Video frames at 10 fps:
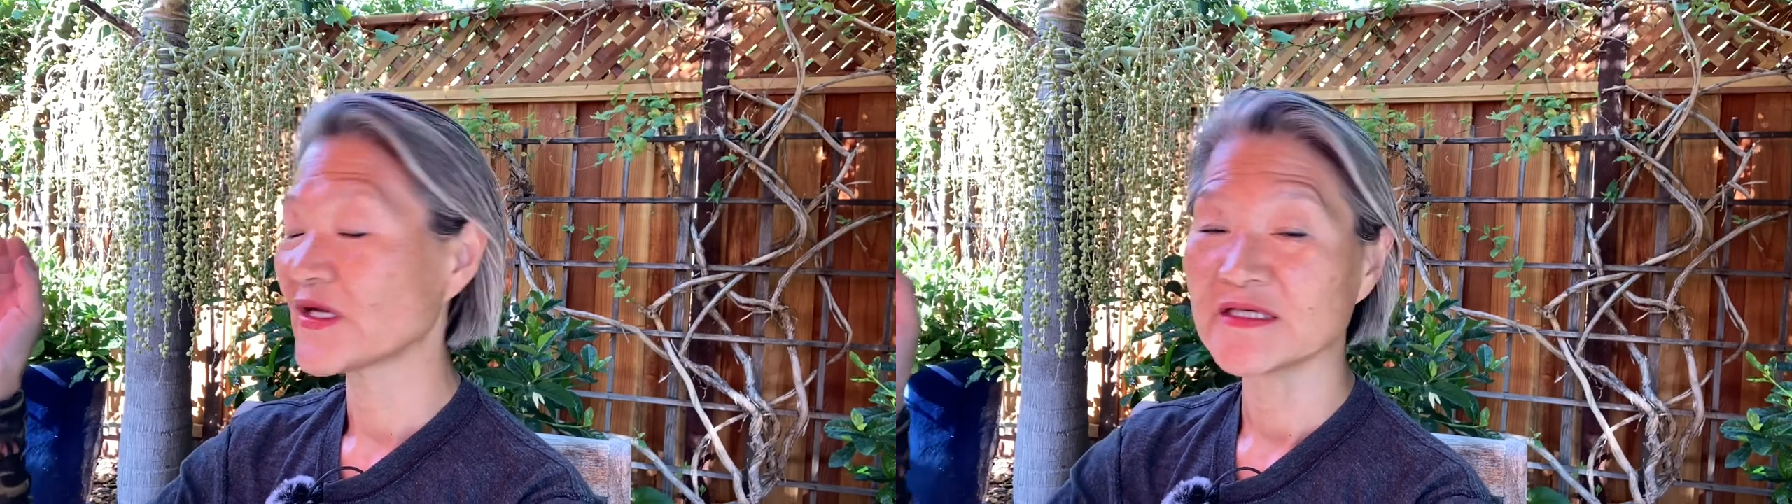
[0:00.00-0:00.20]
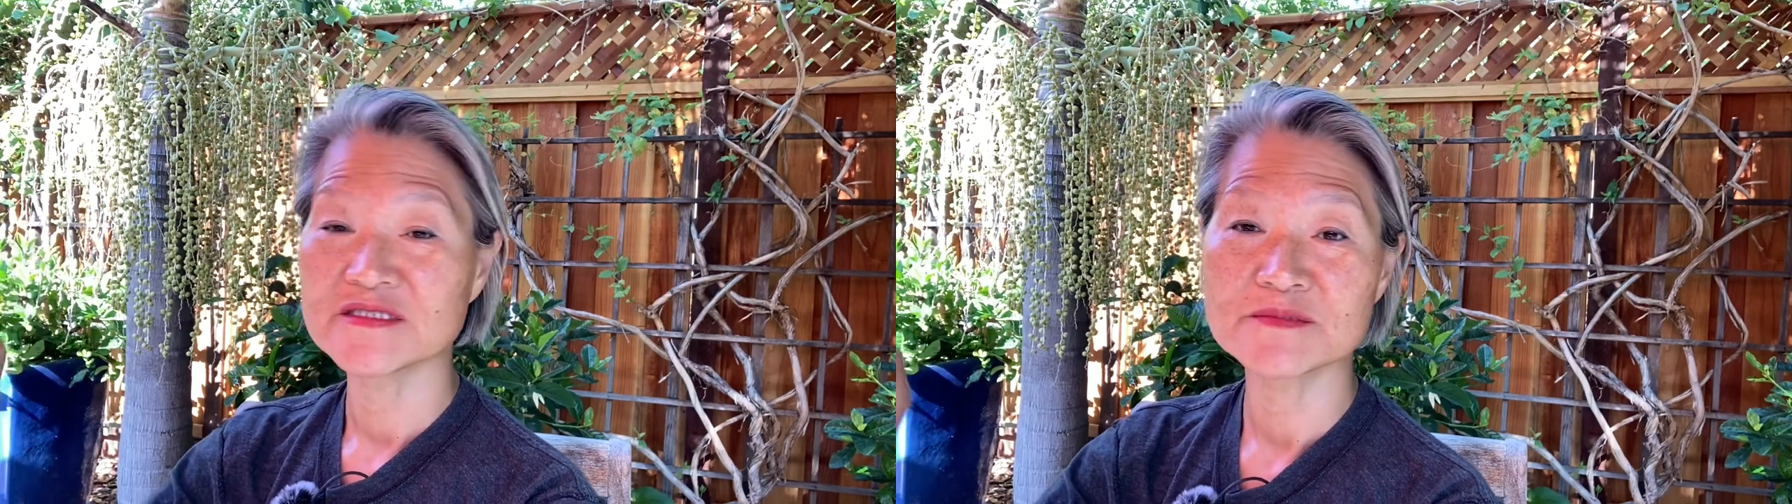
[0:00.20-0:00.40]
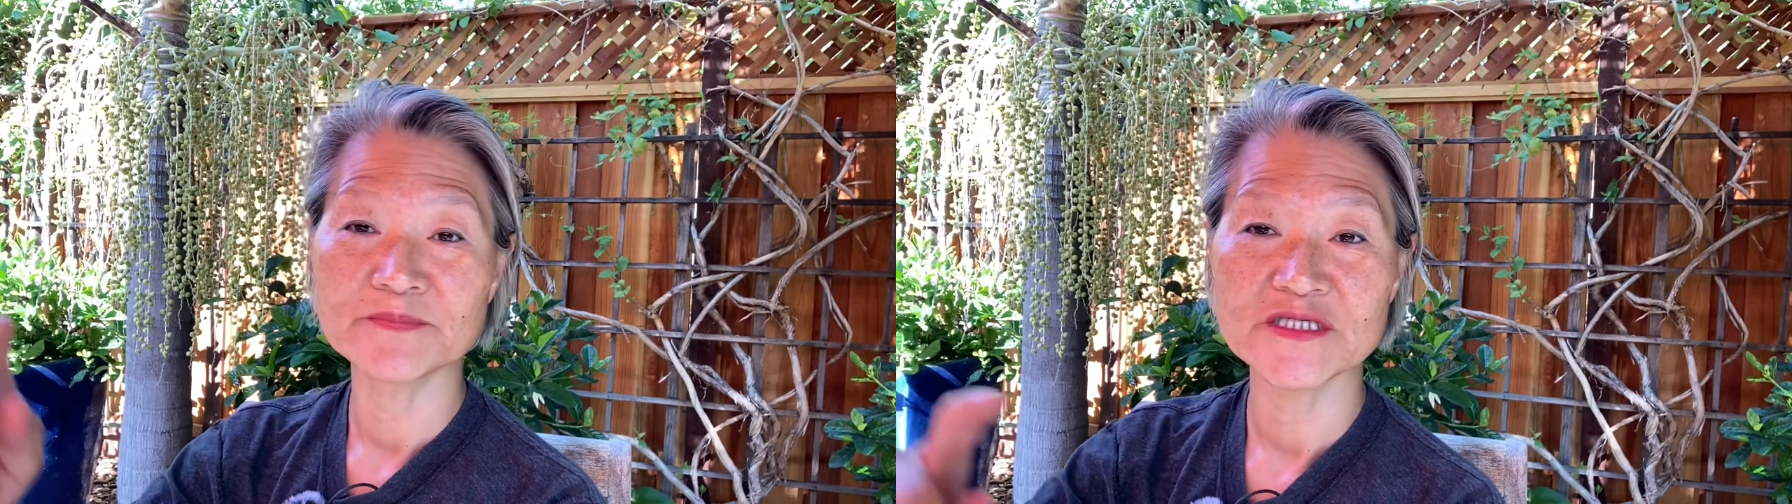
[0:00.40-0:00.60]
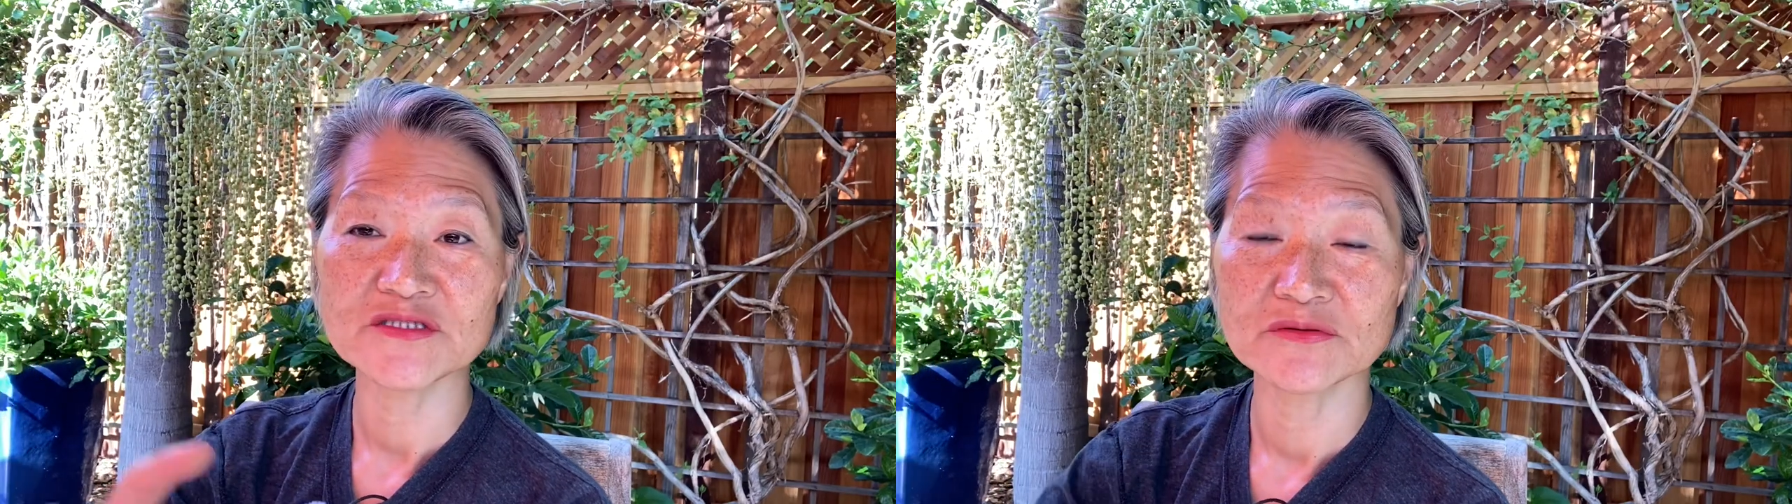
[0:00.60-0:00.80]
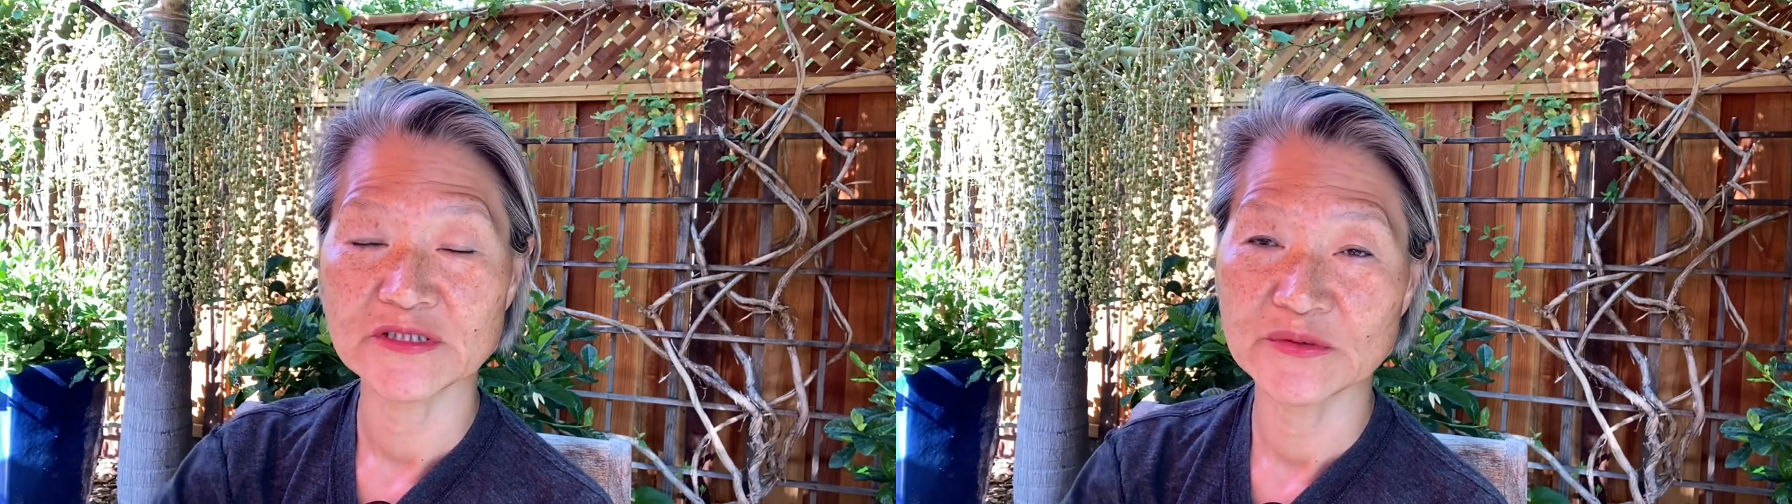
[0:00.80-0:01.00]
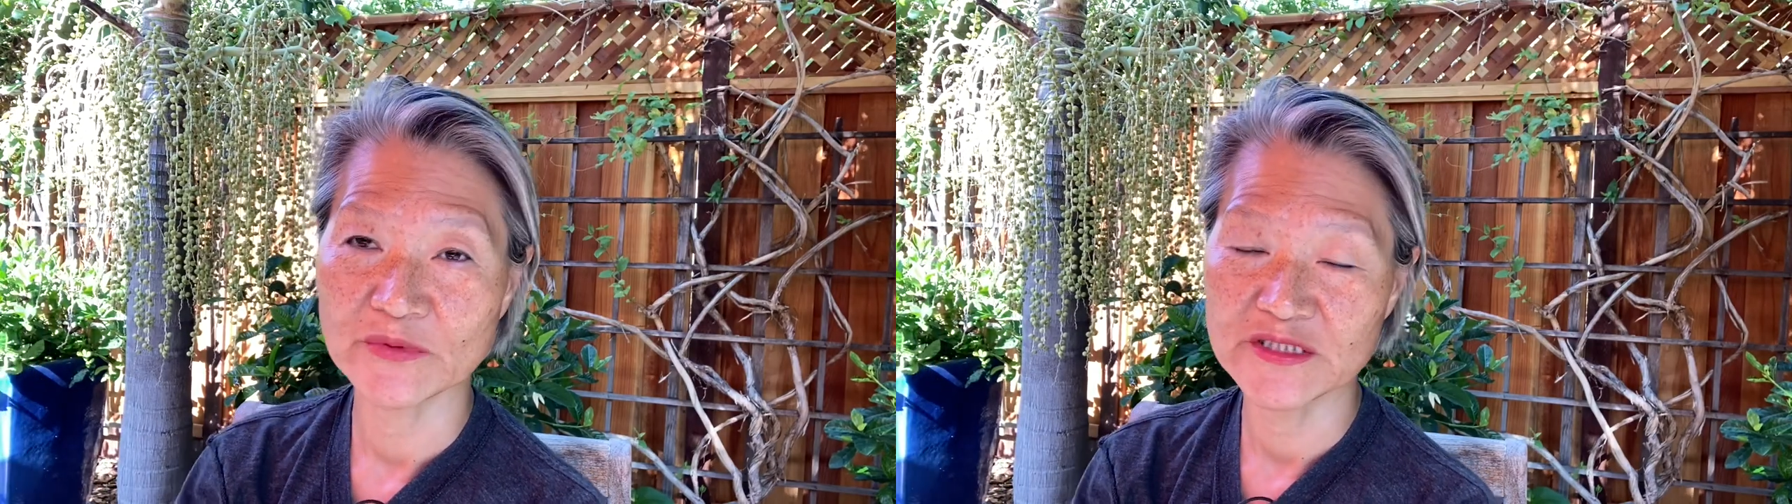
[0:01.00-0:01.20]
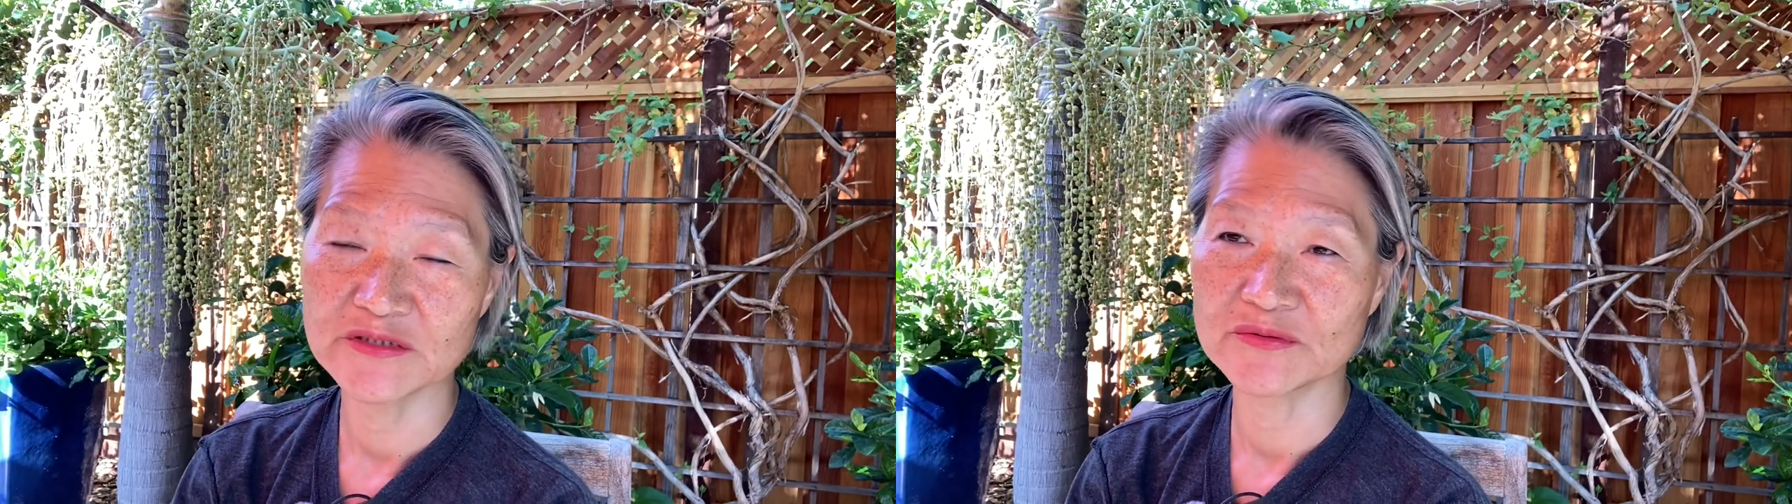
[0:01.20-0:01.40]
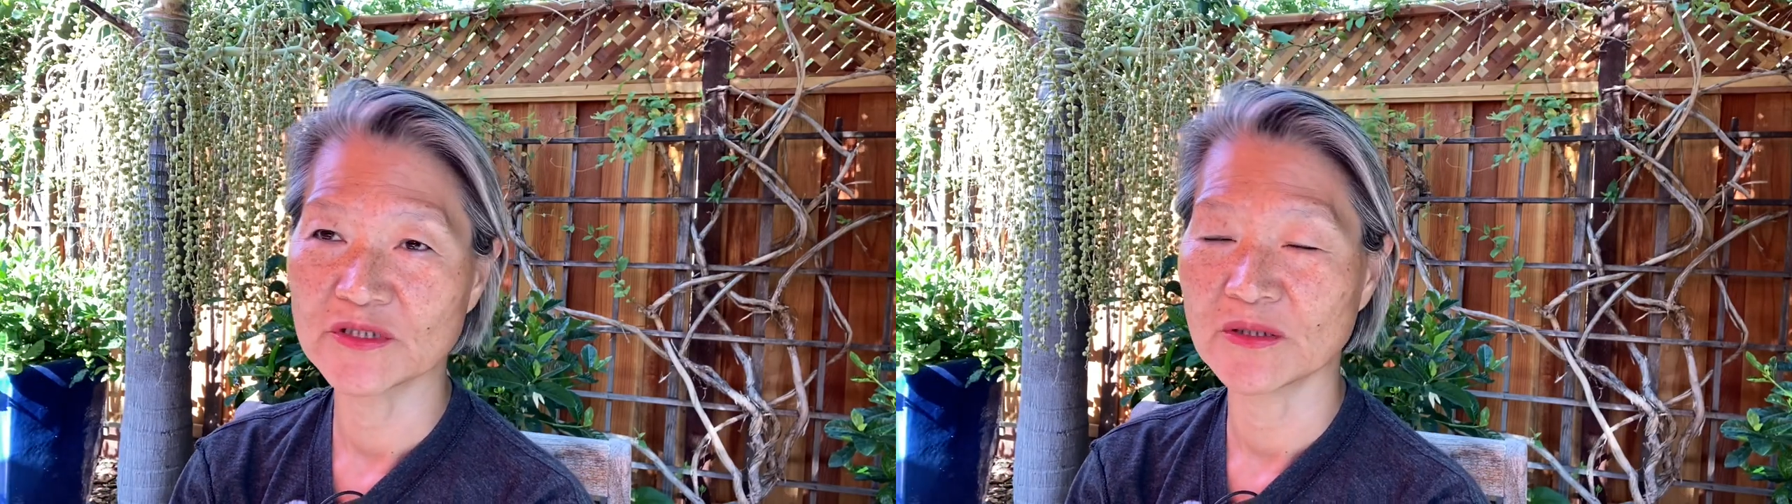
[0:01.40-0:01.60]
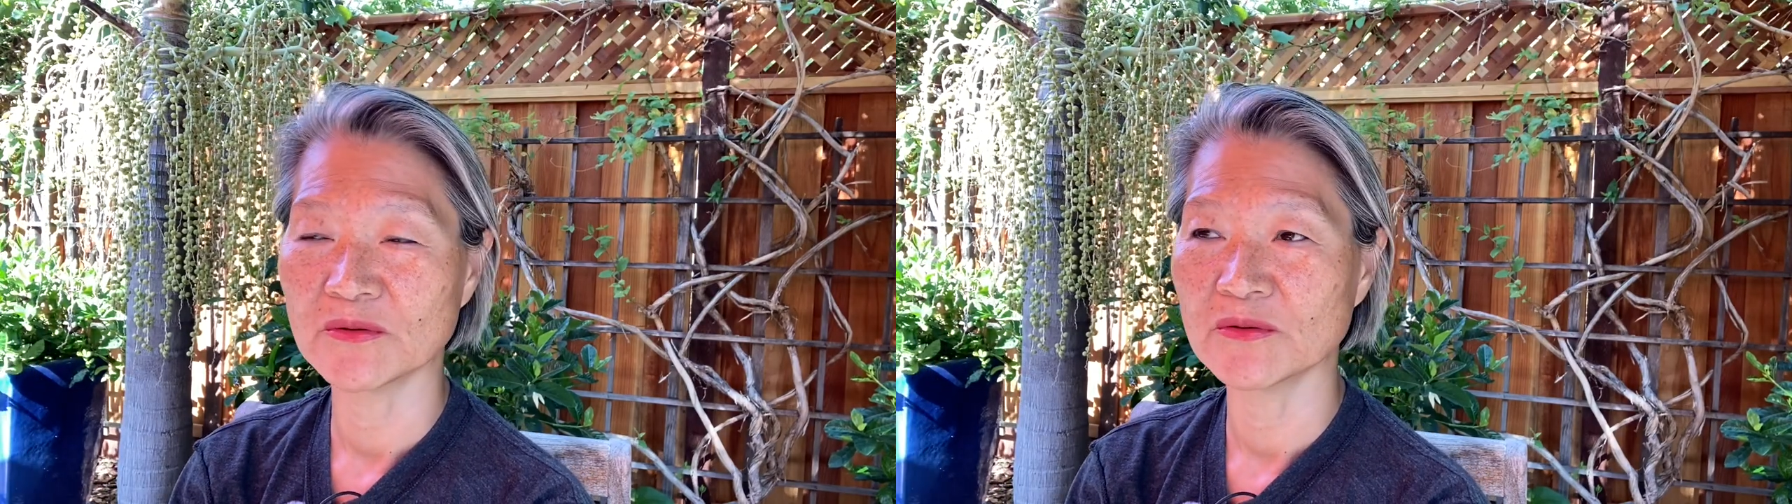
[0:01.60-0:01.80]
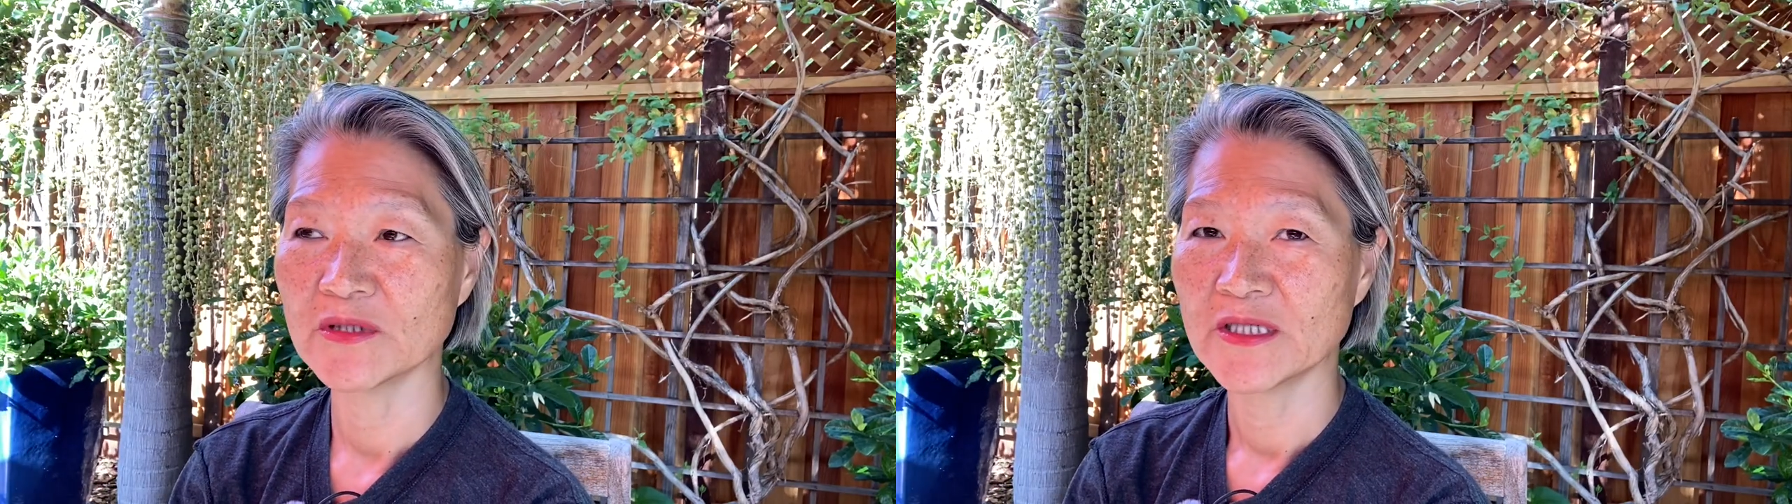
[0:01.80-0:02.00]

especially when you go